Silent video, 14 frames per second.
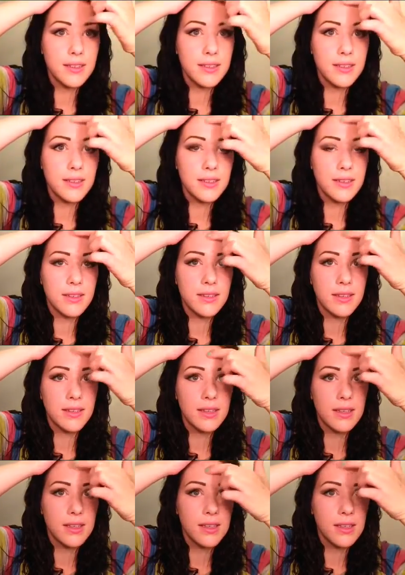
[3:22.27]

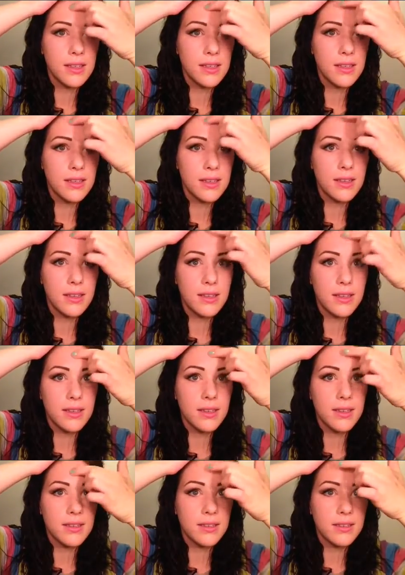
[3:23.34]

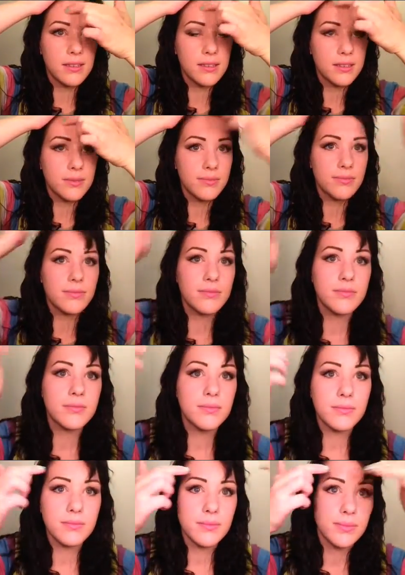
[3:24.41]

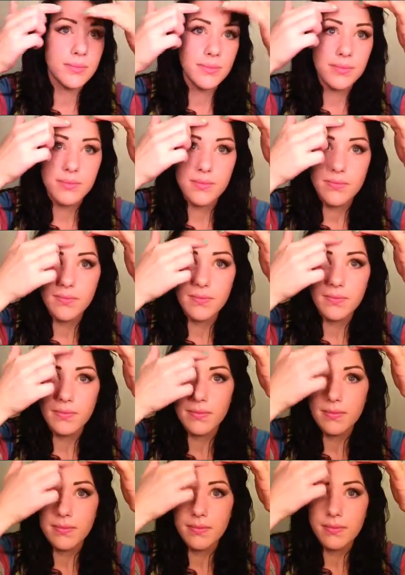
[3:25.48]
No one is speaking in this clip.